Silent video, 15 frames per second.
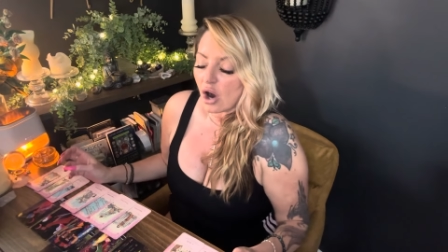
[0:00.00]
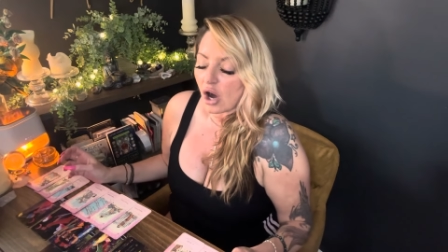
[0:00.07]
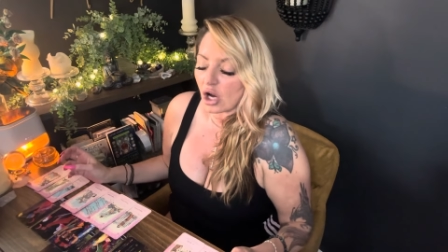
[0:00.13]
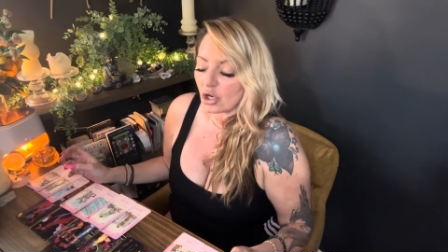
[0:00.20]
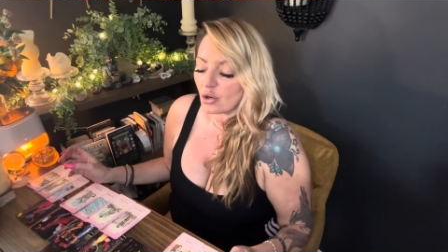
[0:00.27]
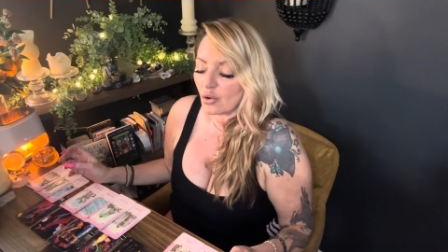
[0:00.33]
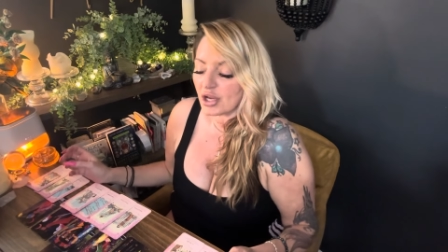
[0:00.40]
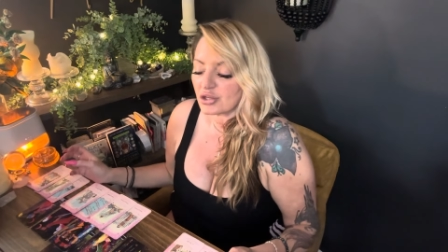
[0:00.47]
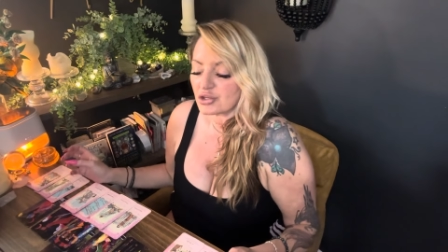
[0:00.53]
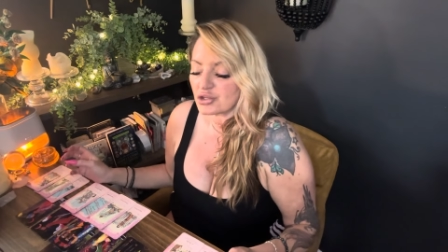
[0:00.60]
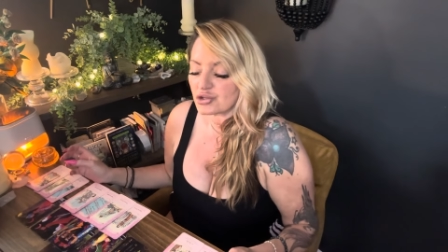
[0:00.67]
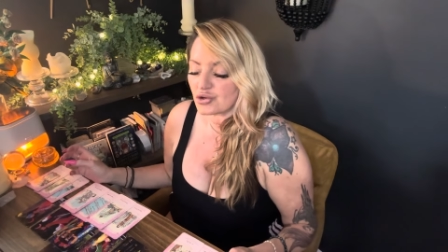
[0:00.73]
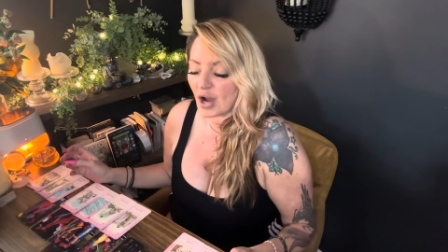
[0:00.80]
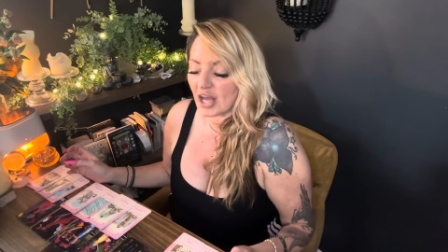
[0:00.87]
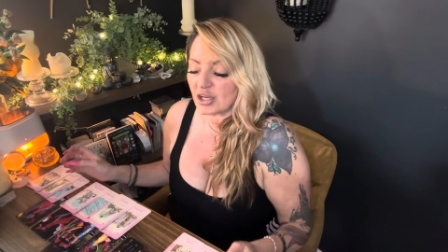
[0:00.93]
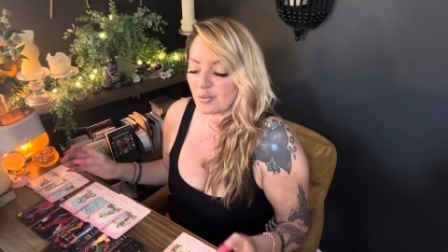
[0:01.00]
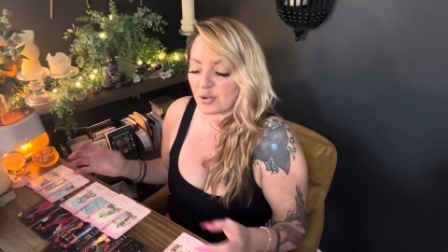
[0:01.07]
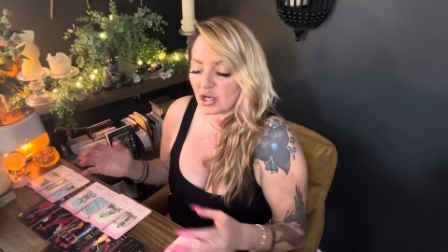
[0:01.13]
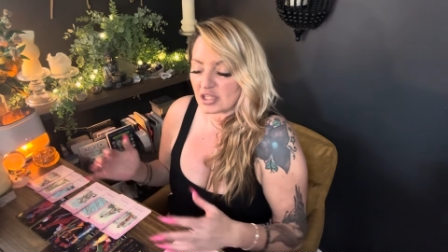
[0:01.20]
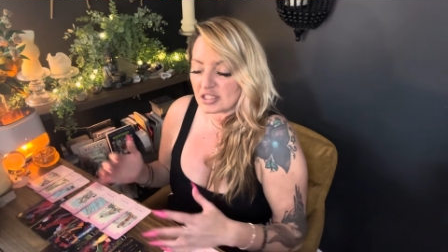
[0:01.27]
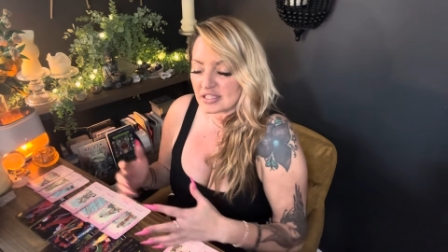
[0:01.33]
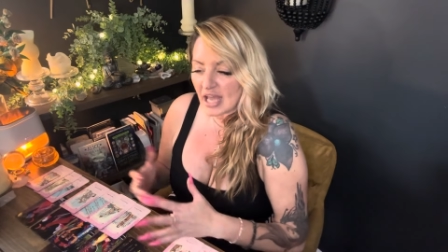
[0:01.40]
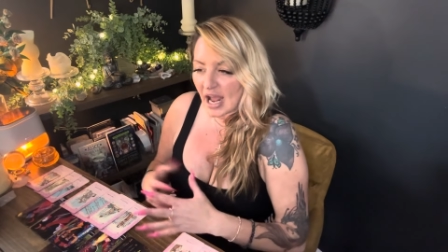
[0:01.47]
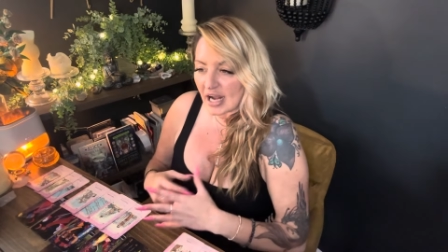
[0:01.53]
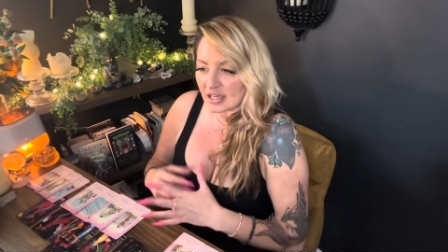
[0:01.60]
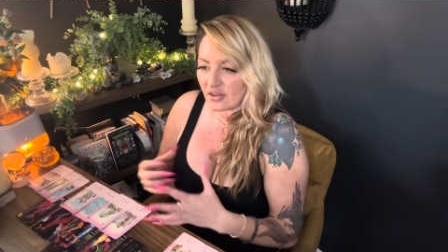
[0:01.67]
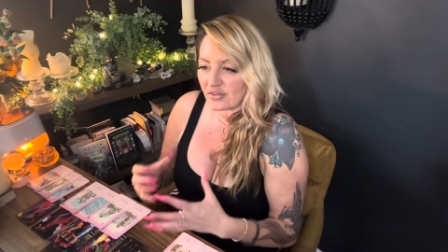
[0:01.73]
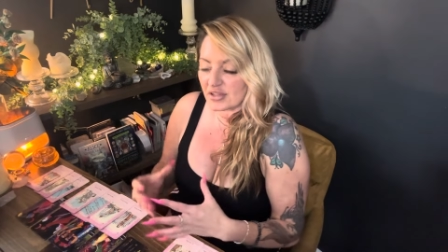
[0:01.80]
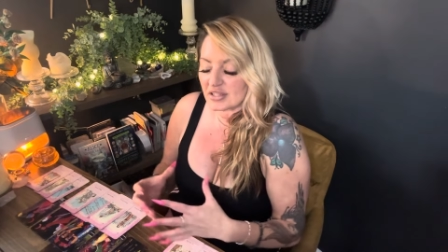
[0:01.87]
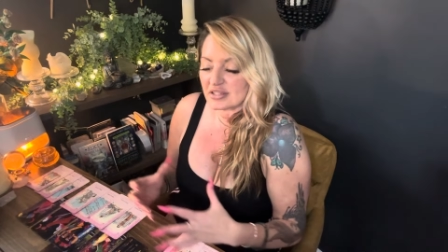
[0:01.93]
are going to try to
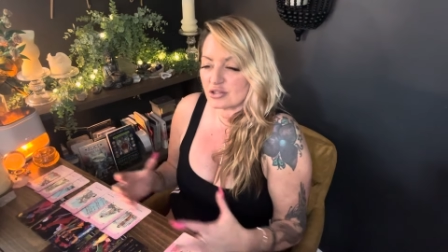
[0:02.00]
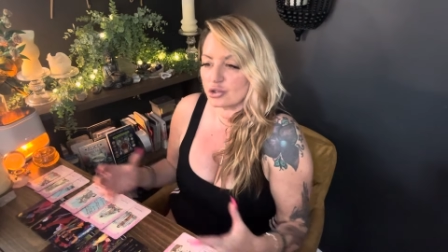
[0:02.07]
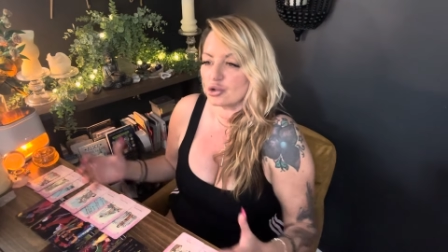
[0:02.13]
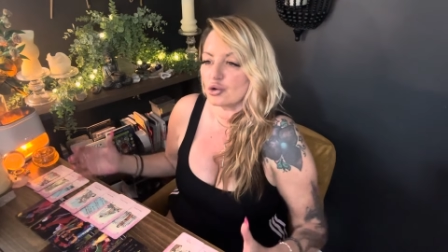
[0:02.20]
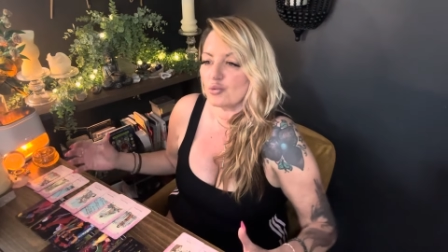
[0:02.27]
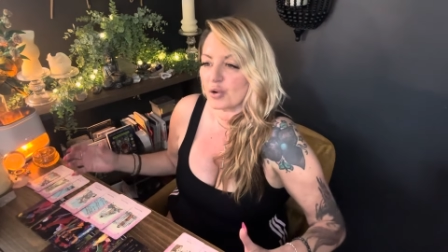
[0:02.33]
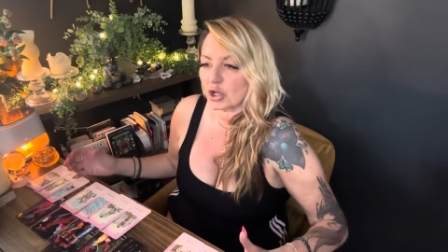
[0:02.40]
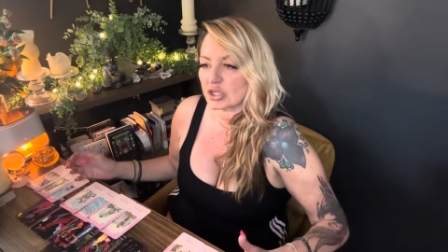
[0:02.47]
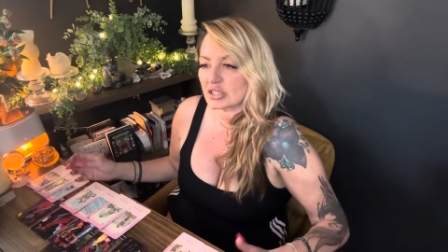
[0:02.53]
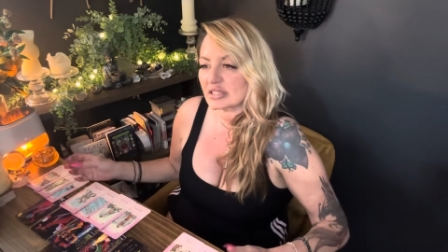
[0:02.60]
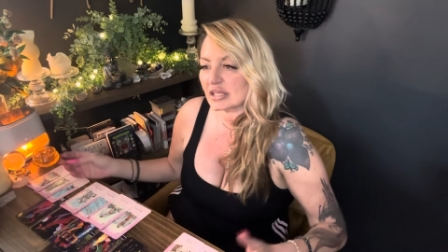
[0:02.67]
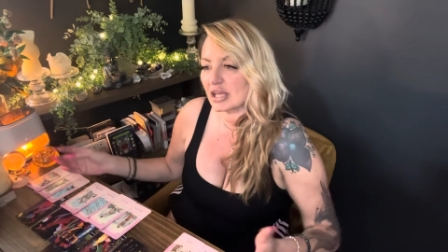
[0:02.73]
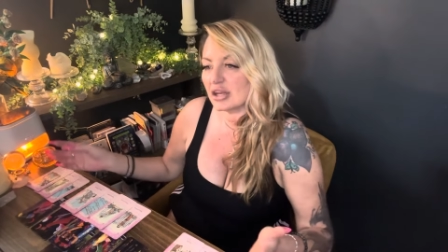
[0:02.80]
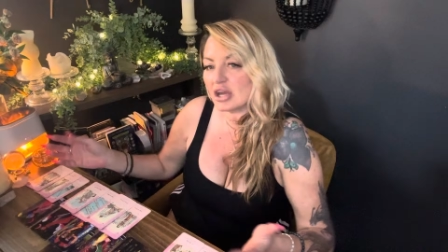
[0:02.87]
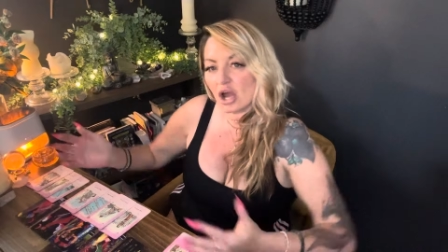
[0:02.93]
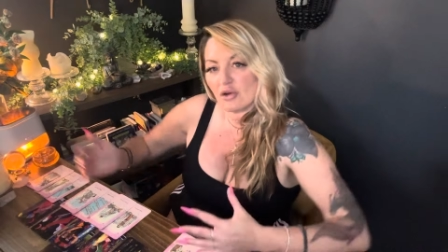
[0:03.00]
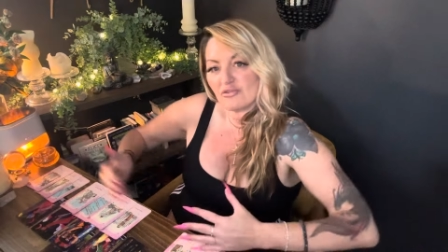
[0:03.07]
protect this new person